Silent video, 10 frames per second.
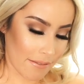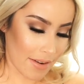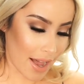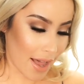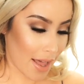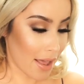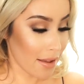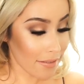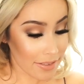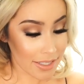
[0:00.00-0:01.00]

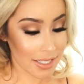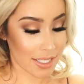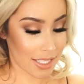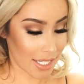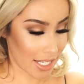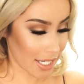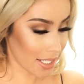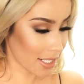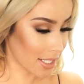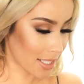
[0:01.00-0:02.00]
five,
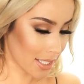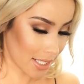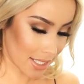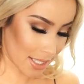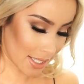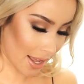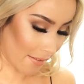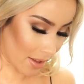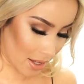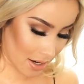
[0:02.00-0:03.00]
six,
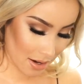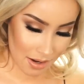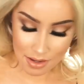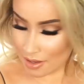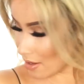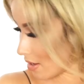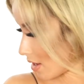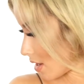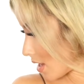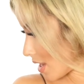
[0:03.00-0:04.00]
seven,
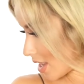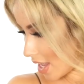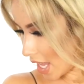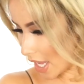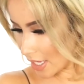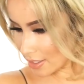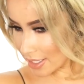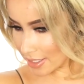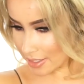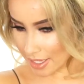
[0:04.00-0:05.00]
eight.
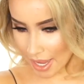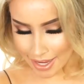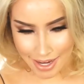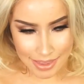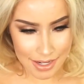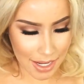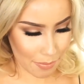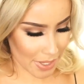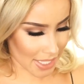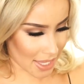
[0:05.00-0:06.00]
I got the
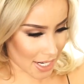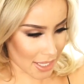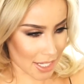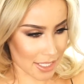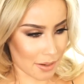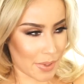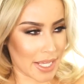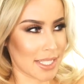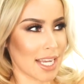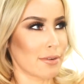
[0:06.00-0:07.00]
nine piece and then I lost the
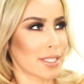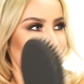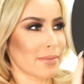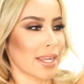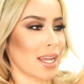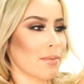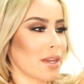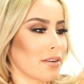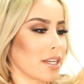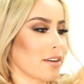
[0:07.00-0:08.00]
piece. I was in
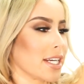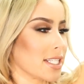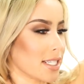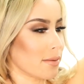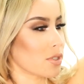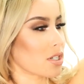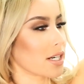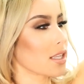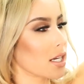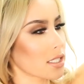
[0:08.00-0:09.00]
Miami going crazy. I'm sure
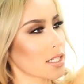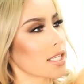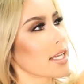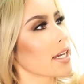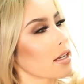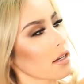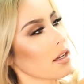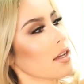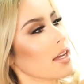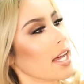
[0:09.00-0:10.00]
I lost it like
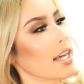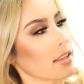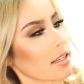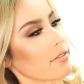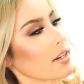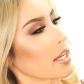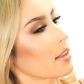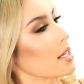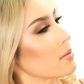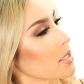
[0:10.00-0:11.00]
at Live
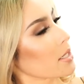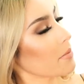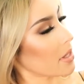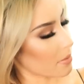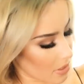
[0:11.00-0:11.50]
nightclub or something.